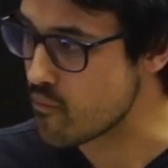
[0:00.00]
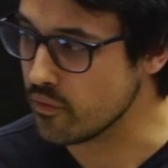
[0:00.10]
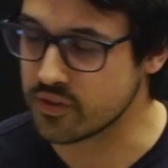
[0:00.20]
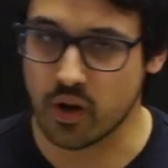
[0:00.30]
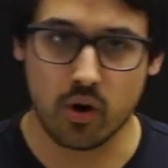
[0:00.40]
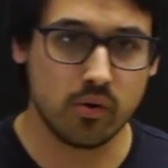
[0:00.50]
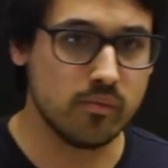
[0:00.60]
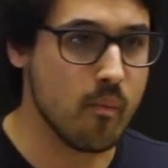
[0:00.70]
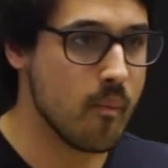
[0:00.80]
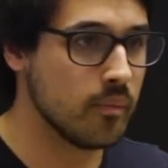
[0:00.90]

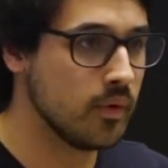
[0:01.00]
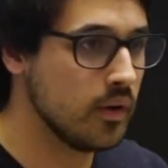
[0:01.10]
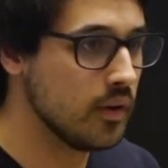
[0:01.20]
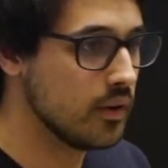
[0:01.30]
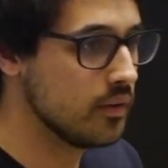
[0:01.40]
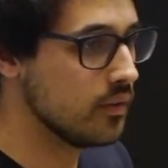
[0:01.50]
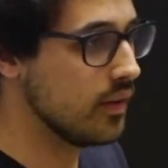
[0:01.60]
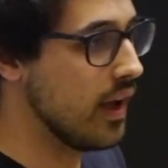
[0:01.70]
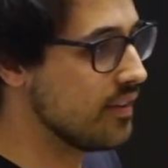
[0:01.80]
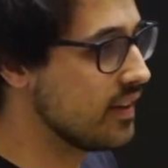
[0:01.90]
So,
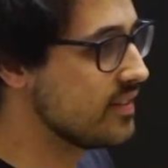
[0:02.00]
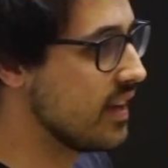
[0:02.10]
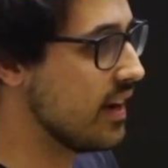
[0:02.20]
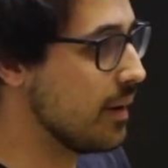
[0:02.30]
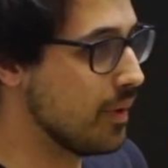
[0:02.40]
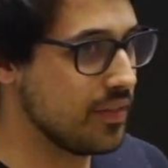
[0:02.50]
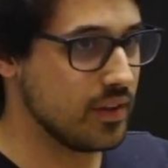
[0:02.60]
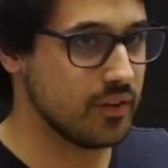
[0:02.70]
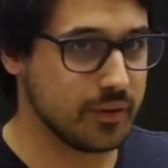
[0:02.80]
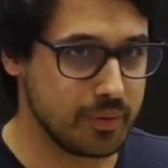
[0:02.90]
as I said, I'm not the
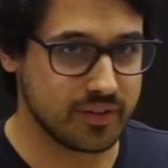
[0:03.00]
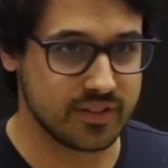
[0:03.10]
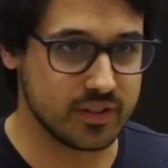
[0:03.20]
only person